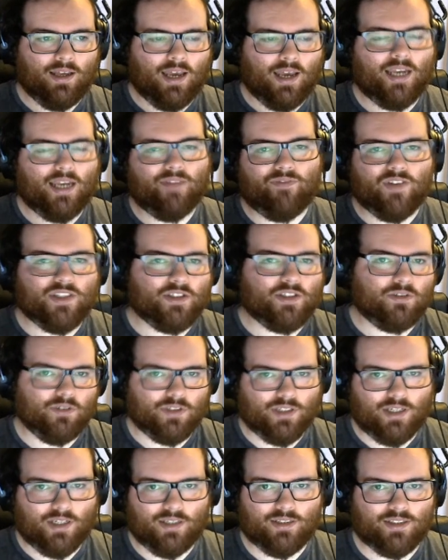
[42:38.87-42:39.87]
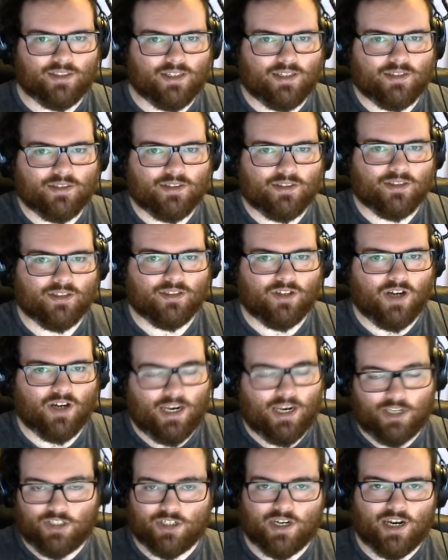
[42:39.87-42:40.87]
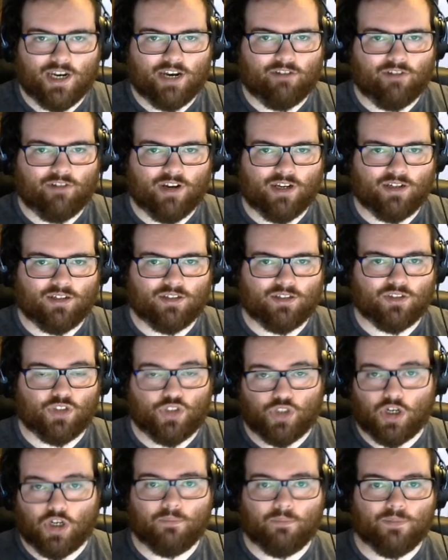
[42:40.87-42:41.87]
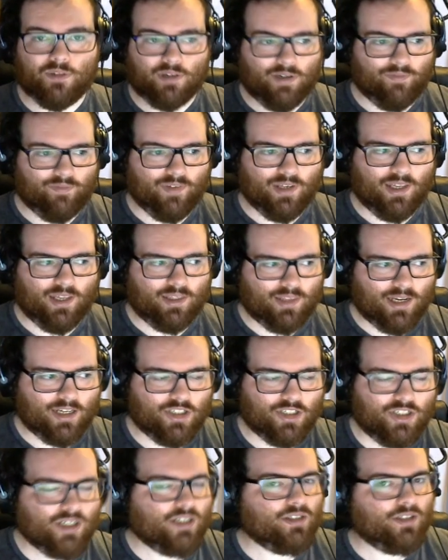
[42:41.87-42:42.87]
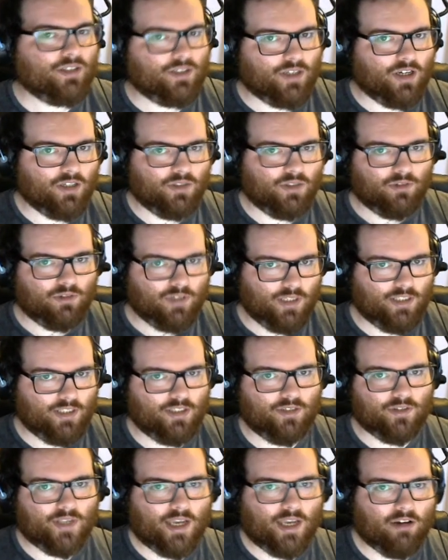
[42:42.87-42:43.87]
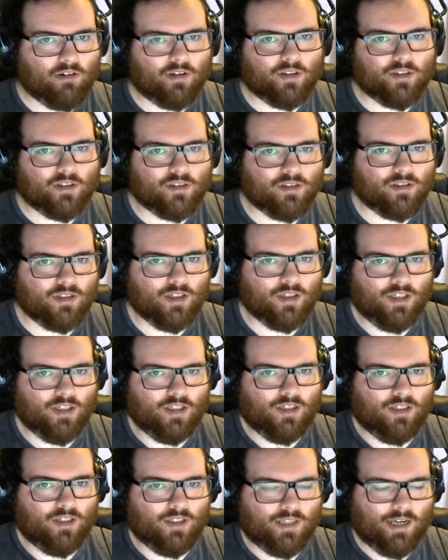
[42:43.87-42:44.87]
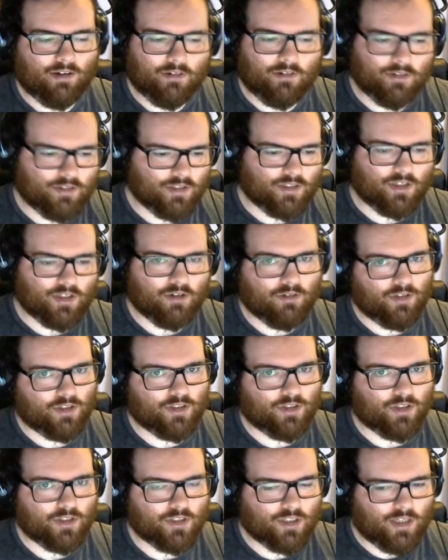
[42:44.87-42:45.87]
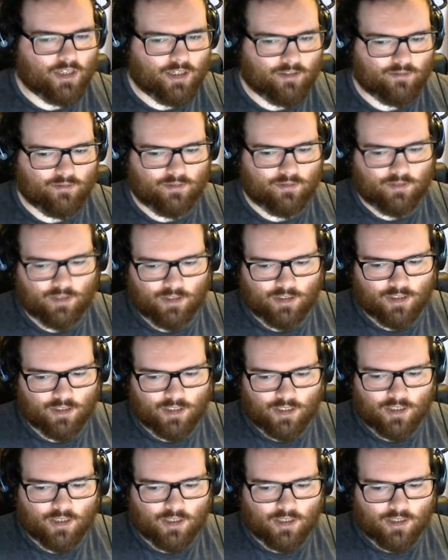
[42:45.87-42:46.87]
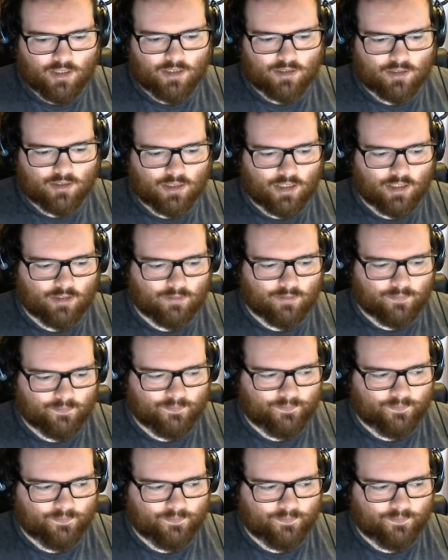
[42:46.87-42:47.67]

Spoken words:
physical sciences or engineering jobs or anything like that. Chances are you will need to use calculus. Calculus is always just good to know. So